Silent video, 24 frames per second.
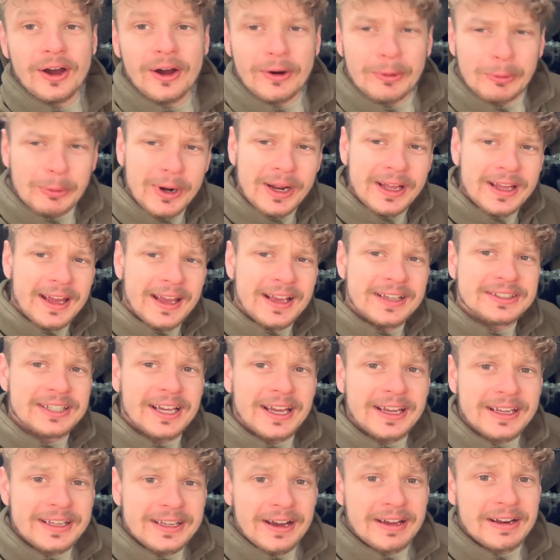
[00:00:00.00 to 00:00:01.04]
Alright guys,
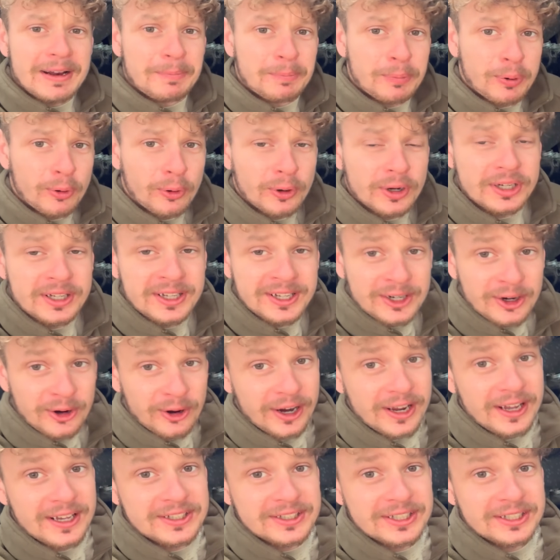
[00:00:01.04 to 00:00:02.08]
I got a pretty
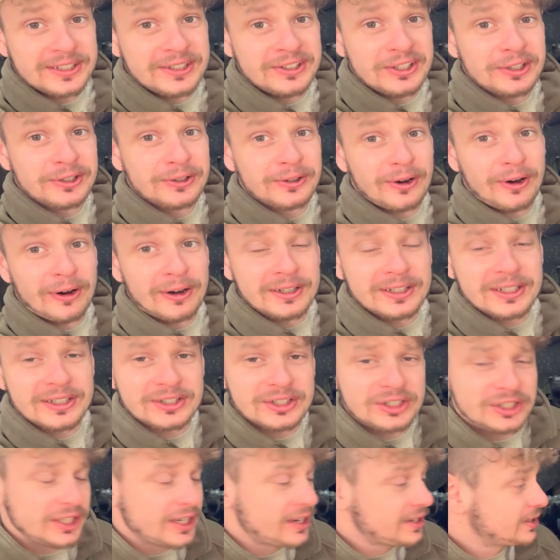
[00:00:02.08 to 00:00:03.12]
crazy deal on
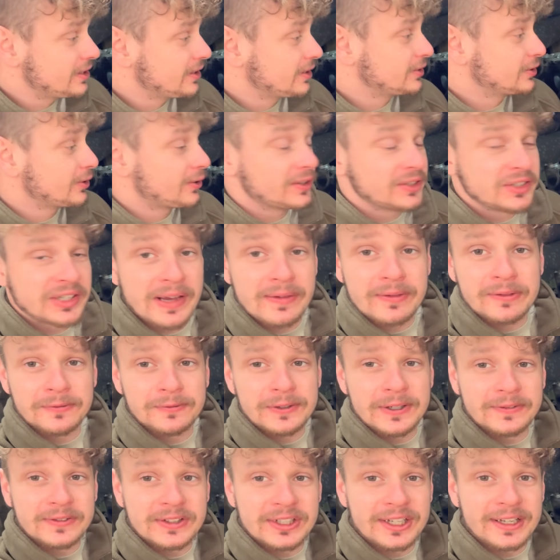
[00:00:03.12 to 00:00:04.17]
this GSXR
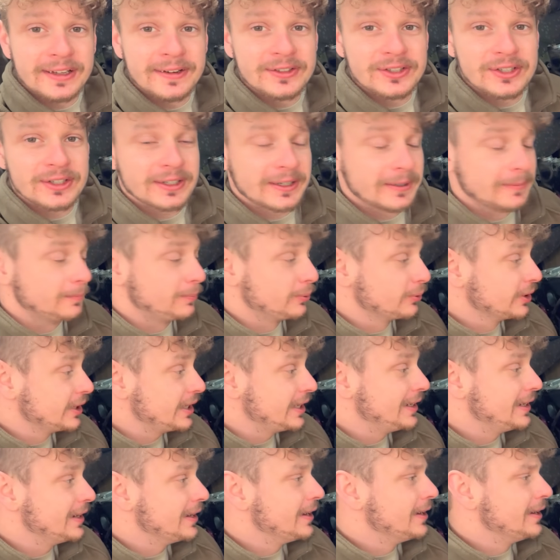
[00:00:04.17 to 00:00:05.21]
750 engine
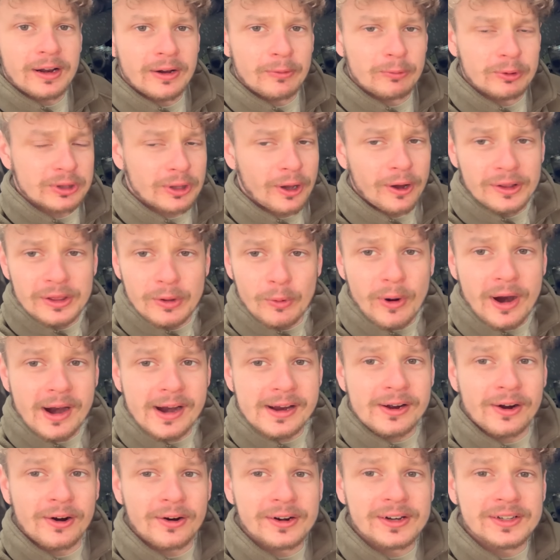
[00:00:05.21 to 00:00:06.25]
complete with all the
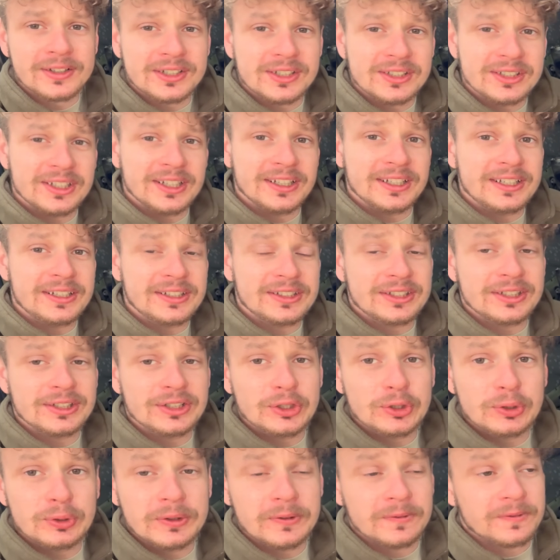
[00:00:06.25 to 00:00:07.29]
wiring harnesses, the
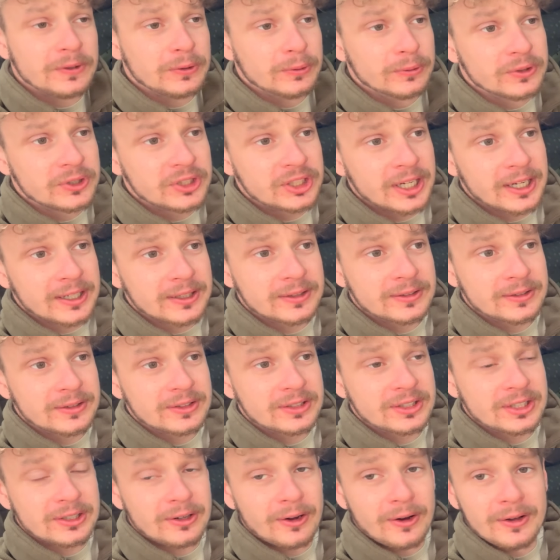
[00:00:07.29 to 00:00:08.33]
ECU, the fuel
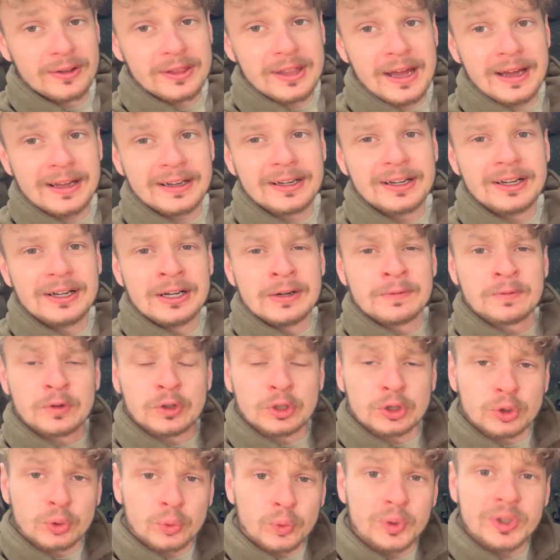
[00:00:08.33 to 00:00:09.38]
injectors and all that for
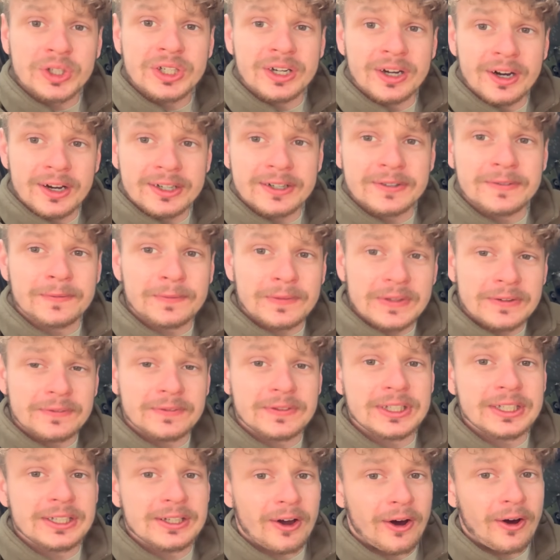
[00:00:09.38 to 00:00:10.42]

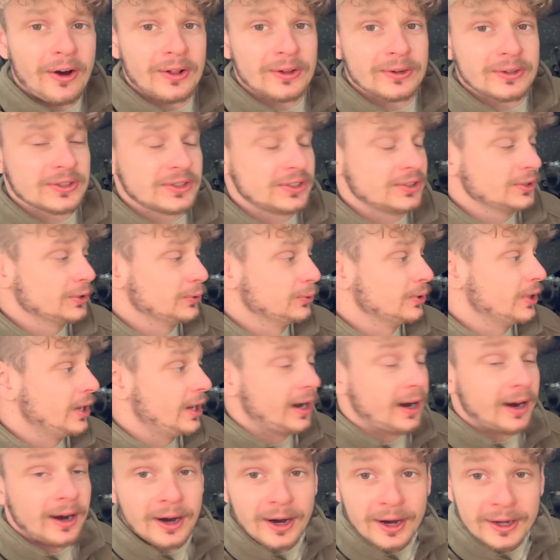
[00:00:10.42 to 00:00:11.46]
$350. So
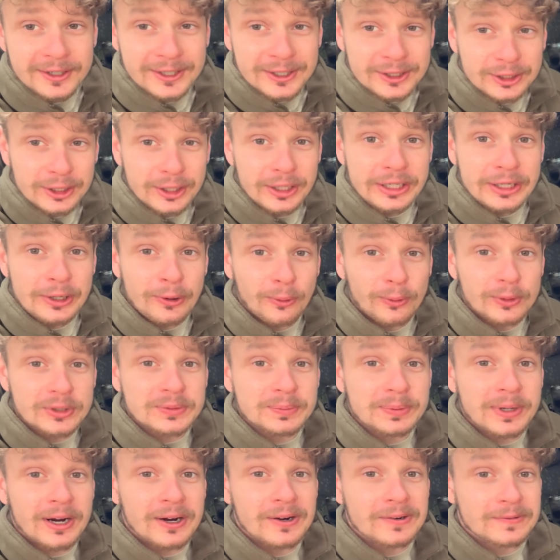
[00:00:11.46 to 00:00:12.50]
130
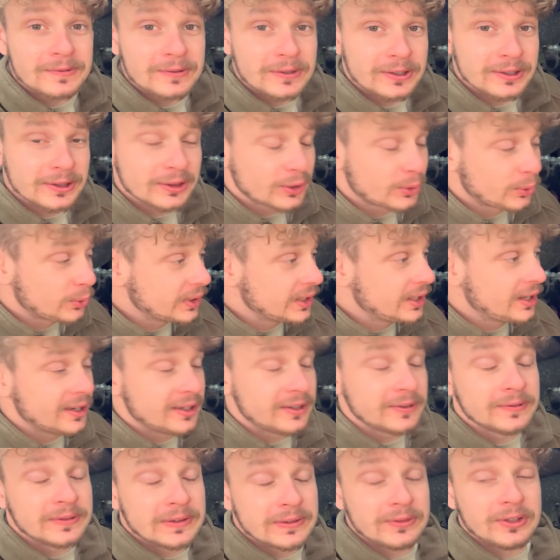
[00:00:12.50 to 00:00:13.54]
horsepower for
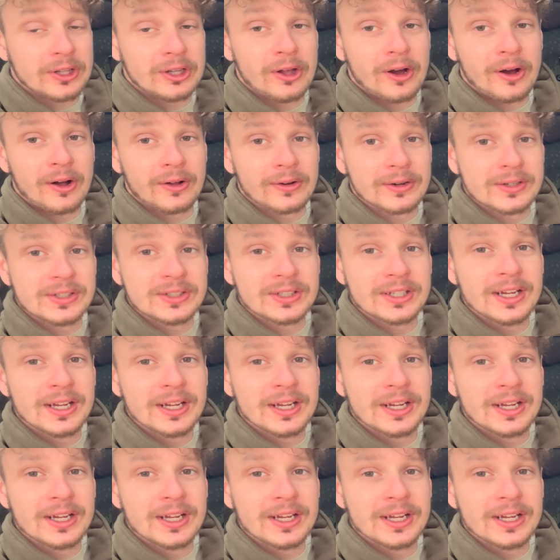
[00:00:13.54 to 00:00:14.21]
$350.